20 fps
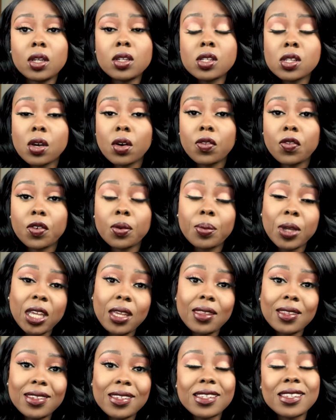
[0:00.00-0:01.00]
So for
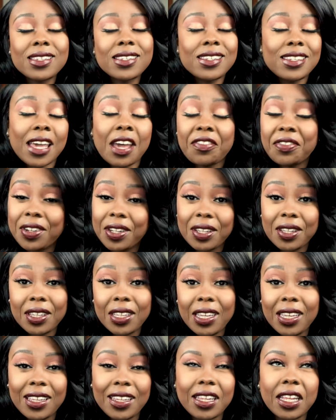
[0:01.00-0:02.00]
me, this is
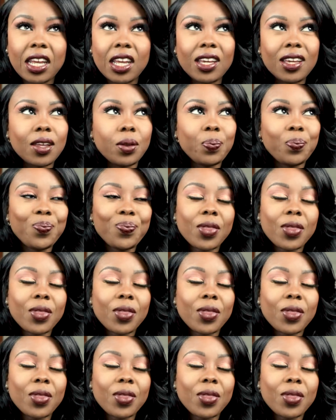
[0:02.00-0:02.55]
definitely like